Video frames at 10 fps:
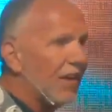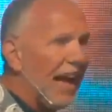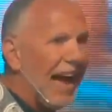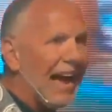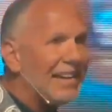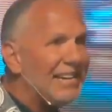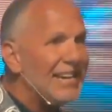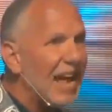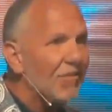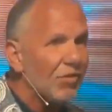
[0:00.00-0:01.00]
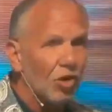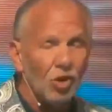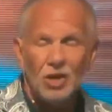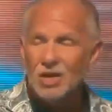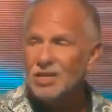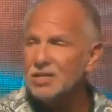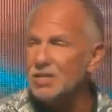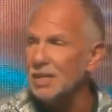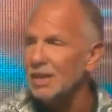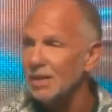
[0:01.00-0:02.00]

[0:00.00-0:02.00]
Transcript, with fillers: I never sinned.